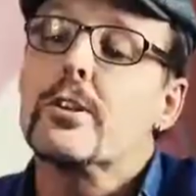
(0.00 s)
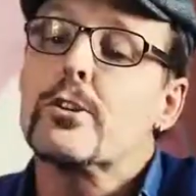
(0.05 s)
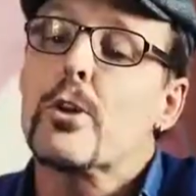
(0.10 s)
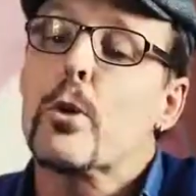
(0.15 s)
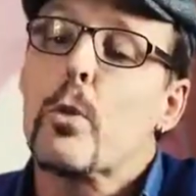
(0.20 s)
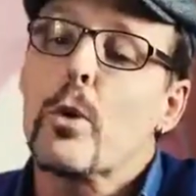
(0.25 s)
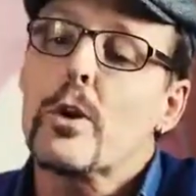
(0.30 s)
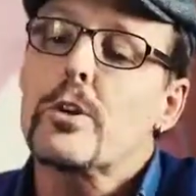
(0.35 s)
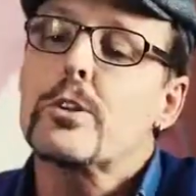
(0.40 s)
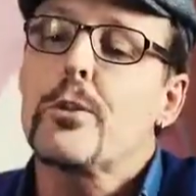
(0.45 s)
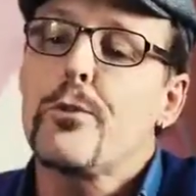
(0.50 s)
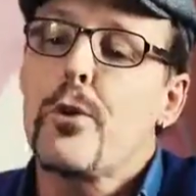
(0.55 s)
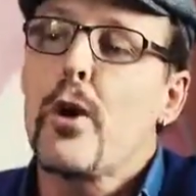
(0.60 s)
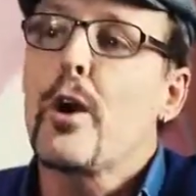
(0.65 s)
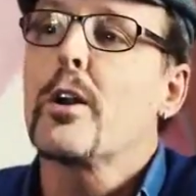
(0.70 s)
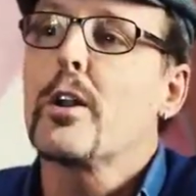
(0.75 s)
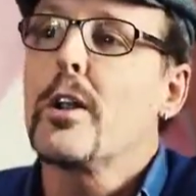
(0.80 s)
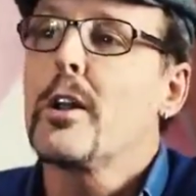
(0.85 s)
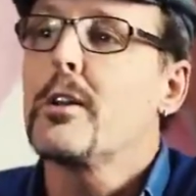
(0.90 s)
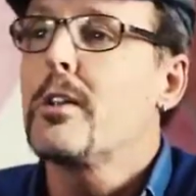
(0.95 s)
So Works of
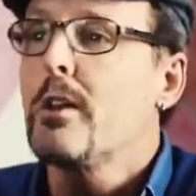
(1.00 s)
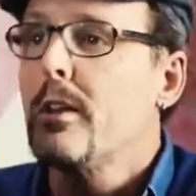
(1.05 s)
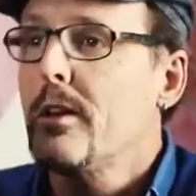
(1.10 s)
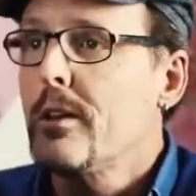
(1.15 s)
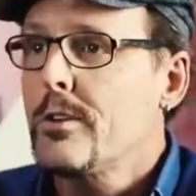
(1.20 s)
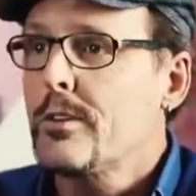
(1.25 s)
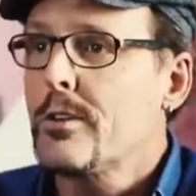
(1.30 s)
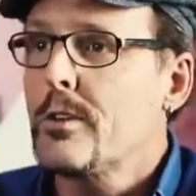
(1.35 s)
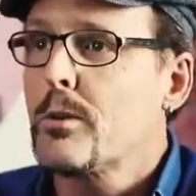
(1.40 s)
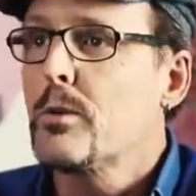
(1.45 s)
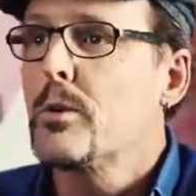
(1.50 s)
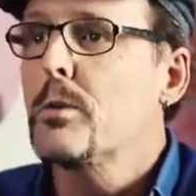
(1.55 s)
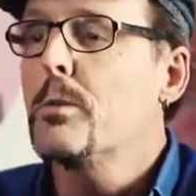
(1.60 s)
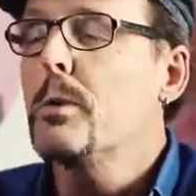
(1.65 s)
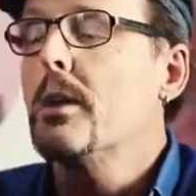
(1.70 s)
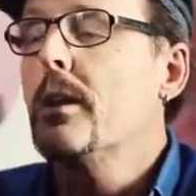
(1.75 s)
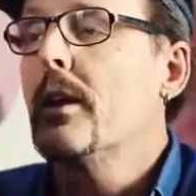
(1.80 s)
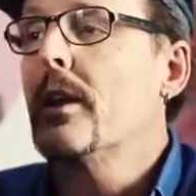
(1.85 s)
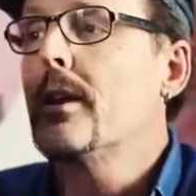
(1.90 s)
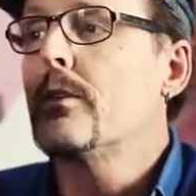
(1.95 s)
Heart led to the listening room
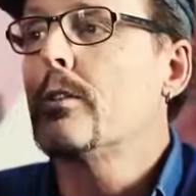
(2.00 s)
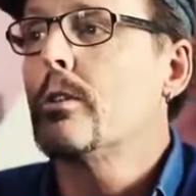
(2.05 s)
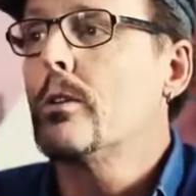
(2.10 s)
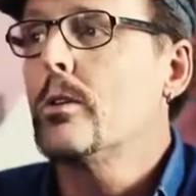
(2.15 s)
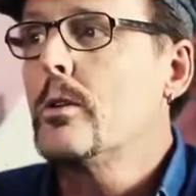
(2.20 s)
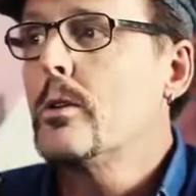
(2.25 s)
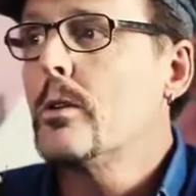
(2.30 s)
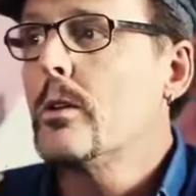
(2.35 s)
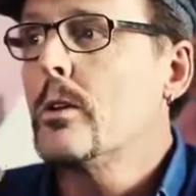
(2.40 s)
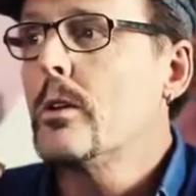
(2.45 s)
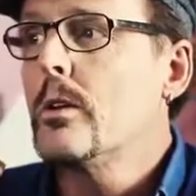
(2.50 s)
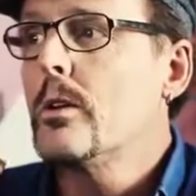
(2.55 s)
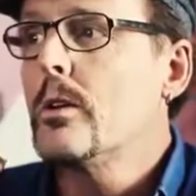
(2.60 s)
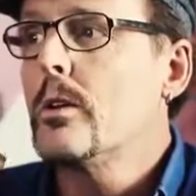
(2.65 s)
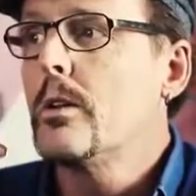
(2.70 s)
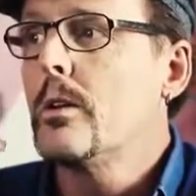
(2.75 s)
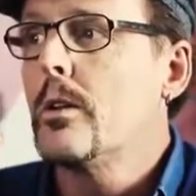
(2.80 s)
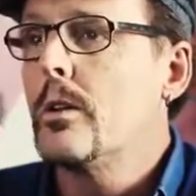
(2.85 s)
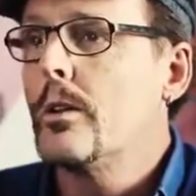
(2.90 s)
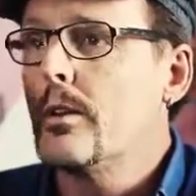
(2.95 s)
and led to
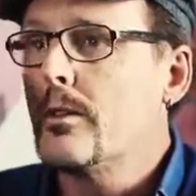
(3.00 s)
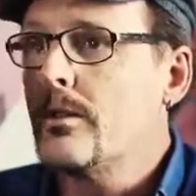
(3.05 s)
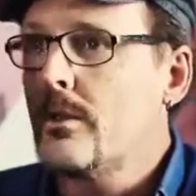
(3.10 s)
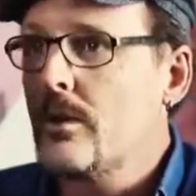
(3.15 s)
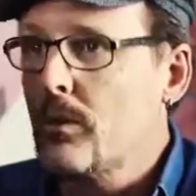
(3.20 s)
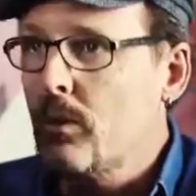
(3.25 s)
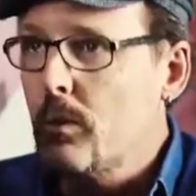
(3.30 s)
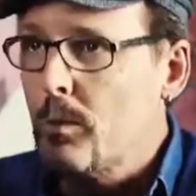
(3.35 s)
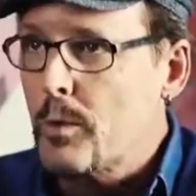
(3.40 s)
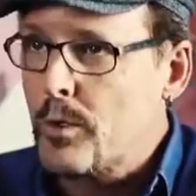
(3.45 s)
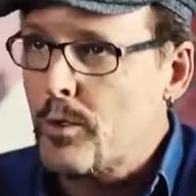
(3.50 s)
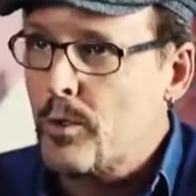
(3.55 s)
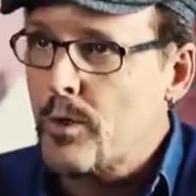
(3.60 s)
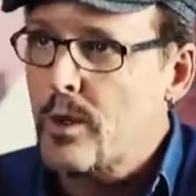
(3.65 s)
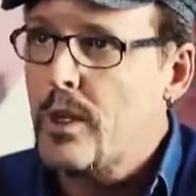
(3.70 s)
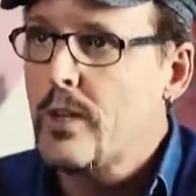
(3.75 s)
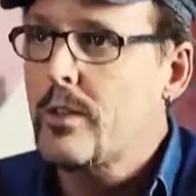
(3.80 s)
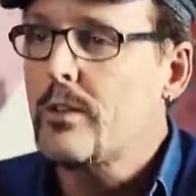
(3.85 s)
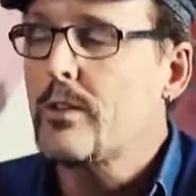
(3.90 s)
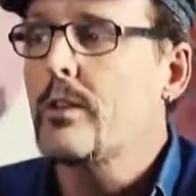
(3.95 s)
the listening room
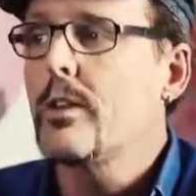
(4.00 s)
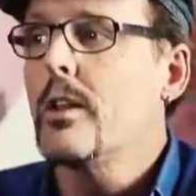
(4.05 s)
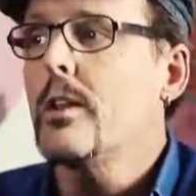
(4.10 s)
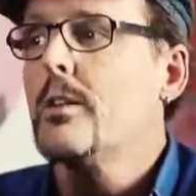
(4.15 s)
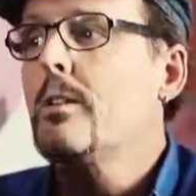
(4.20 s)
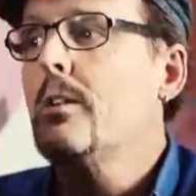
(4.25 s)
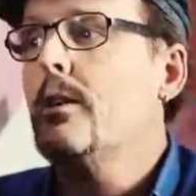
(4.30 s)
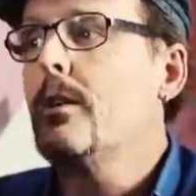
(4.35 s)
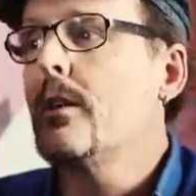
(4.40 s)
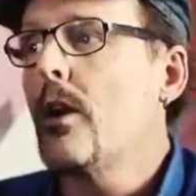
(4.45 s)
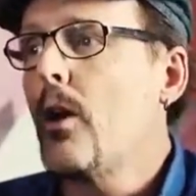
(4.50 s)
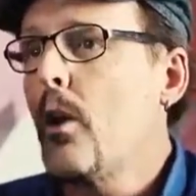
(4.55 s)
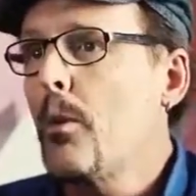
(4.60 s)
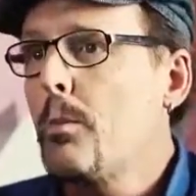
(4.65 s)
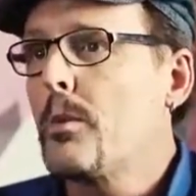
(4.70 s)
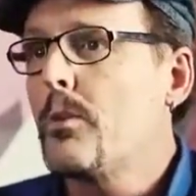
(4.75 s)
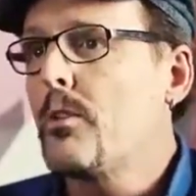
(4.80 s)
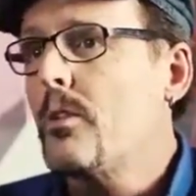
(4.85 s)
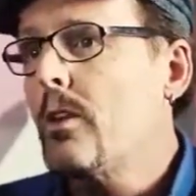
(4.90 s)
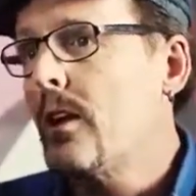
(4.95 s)
retreats, led to the
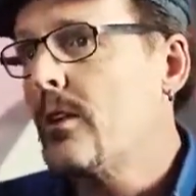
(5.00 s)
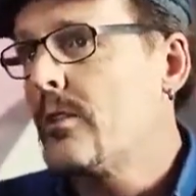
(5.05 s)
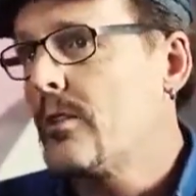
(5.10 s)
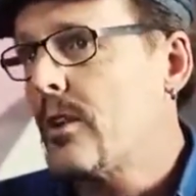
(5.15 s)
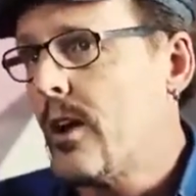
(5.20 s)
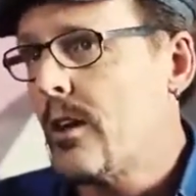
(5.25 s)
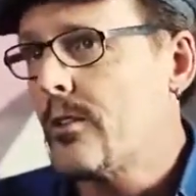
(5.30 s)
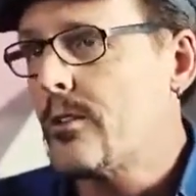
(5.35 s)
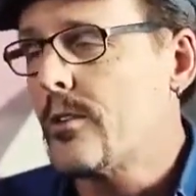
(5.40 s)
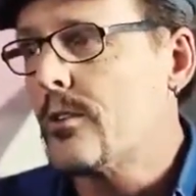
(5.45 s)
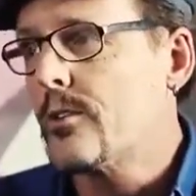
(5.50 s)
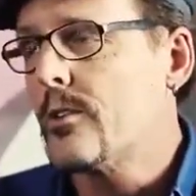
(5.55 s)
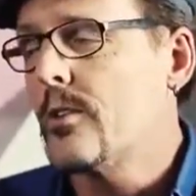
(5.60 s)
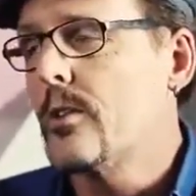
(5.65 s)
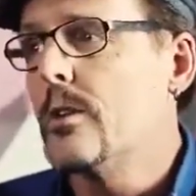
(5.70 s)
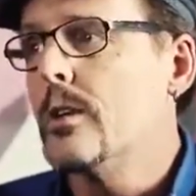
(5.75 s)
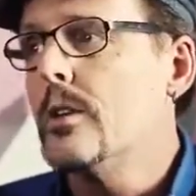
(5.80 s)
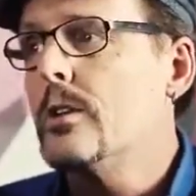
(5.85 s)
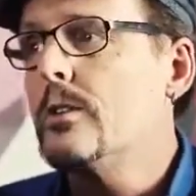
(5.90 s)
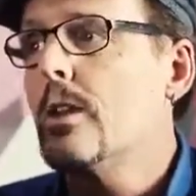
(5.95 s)
open stage concert
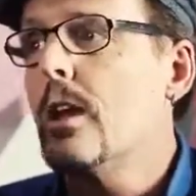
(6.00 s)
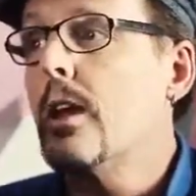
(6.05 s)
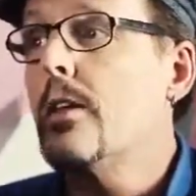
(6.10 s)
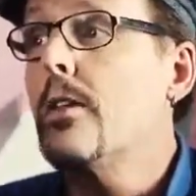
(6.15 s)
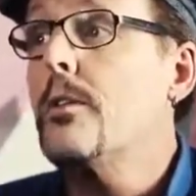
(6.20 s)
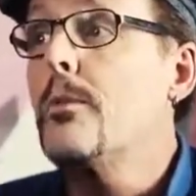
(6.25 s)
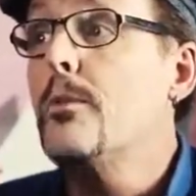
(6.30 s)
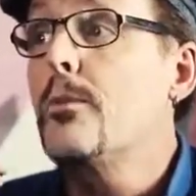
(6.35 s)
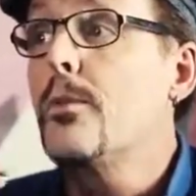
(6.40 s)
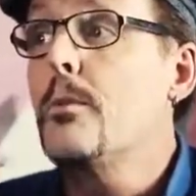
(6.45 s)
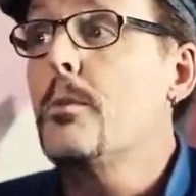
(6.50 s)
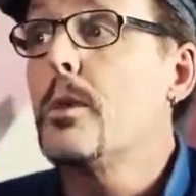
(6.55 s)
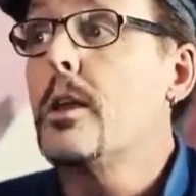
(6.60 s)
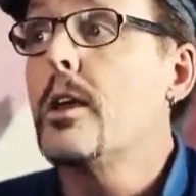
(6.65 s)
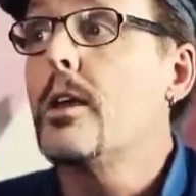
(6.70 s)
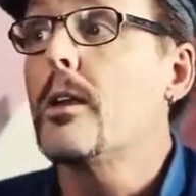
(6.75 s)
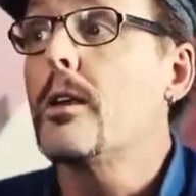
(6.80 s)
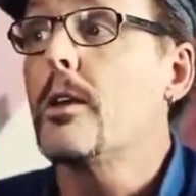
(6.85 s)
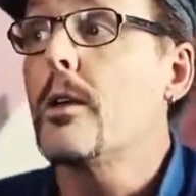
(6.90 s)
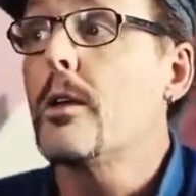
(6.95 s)
series. And for
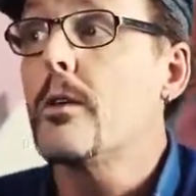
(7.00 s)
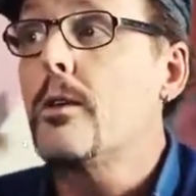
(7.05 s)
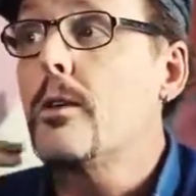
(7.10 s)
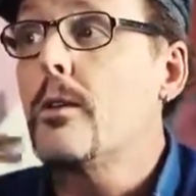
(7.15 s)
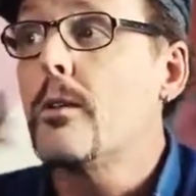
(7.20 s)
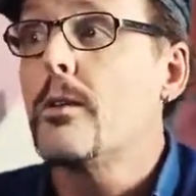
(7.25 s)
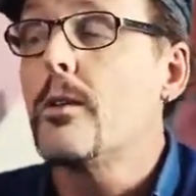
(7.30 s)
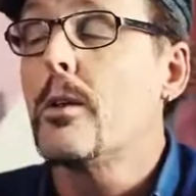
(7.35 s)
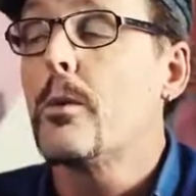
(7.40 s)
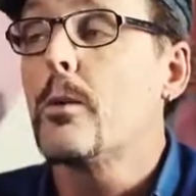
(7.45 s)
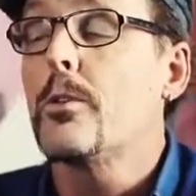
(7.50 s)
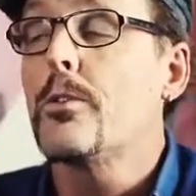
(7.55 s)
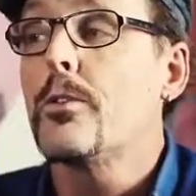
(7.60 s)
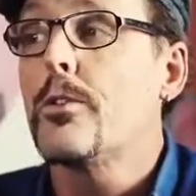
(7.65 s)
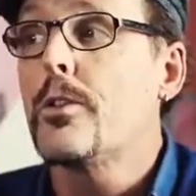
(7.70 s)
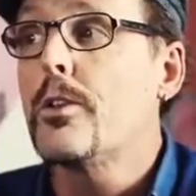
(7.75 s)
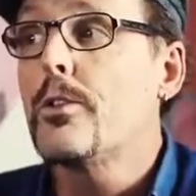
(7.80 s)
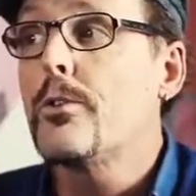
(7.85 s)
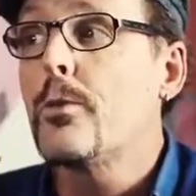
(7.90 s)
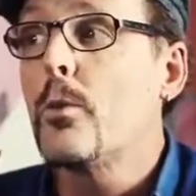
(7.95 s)
me, there was
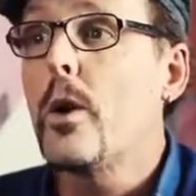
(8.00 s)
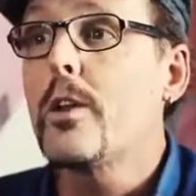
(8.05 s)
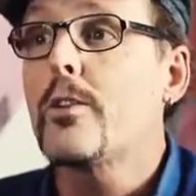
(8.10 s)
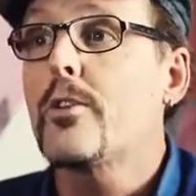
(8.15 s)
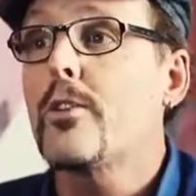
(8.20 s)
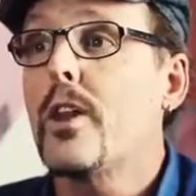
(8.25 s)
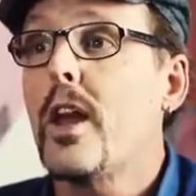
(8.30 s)
this What's